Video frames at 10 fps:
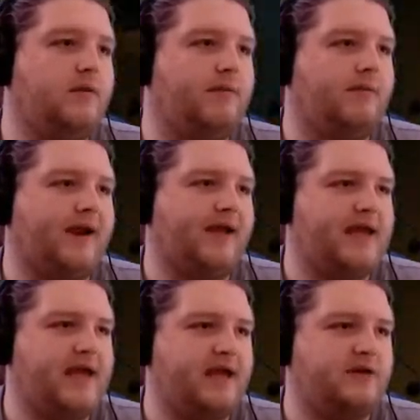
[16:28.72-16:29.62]
But I
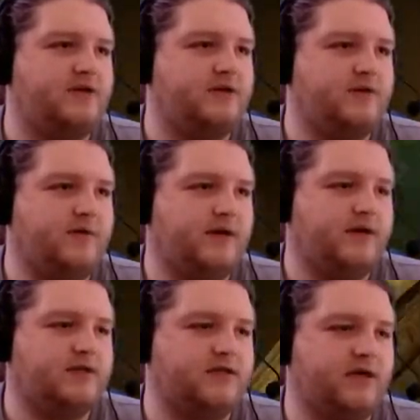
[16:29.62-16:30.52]
can't do it
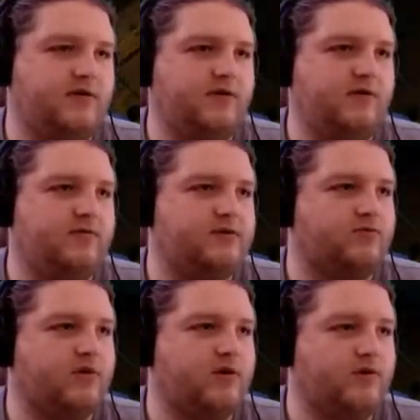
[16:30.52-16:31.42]
because I don't know what's
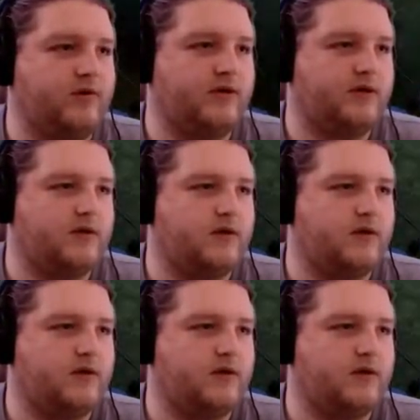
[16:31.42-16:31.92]
wrong with it.